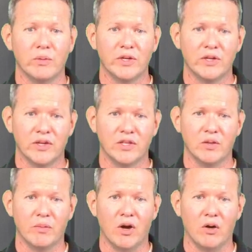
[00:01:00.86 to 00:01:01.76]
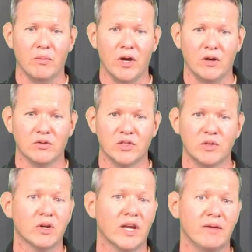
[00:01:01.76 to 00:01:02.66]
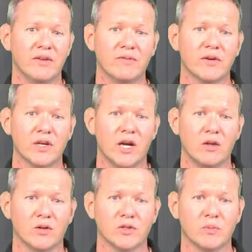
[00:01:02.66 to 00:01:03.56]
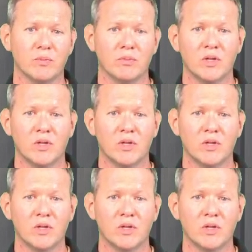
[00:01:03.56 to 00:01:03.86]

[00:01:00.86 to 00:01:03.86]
that will be touching the ball most. You want to have different colors.